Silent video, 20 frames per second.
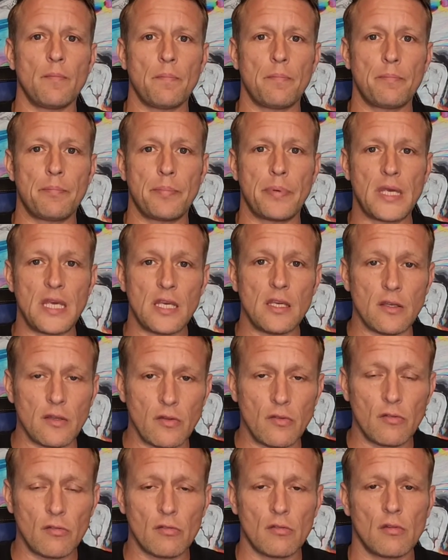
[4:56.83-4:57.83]

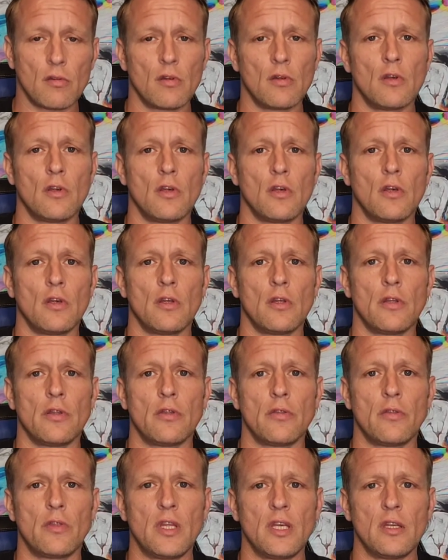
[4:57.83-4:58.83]
peace,
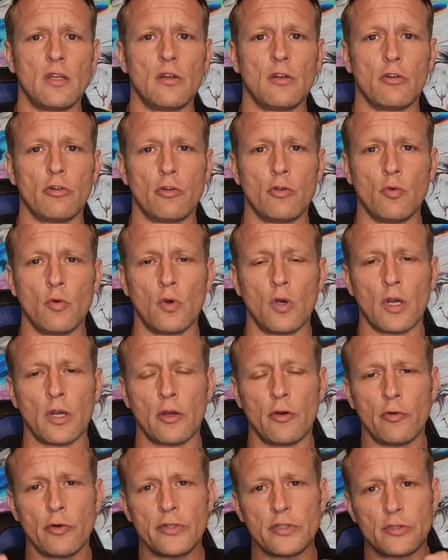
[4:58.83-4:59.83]
then you are
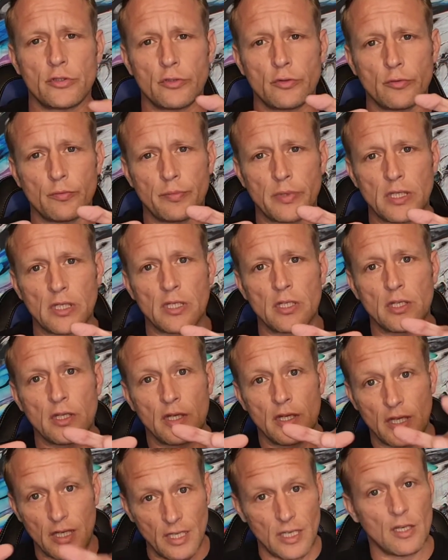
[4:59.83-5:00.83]
going to
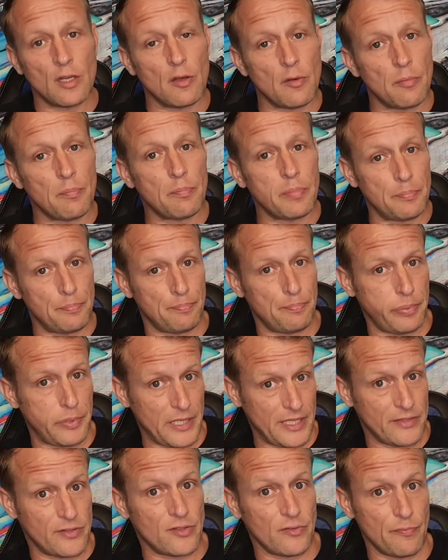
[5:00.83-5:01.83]
be in a
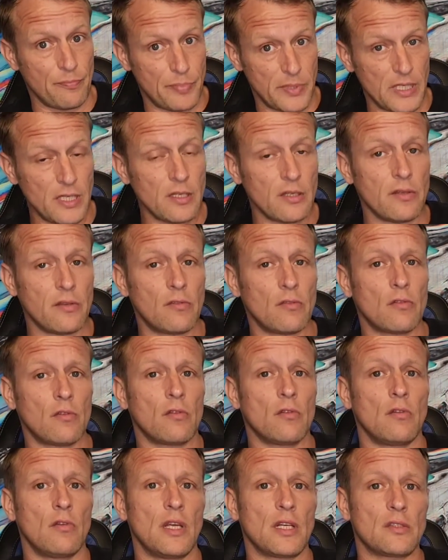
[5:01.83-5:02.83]
place of
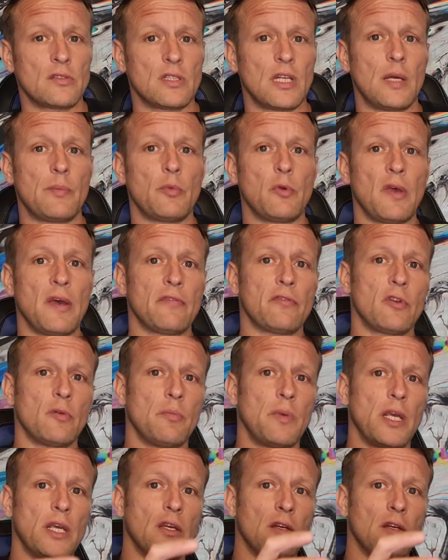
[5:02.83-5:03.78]
peace. Next time you have to make a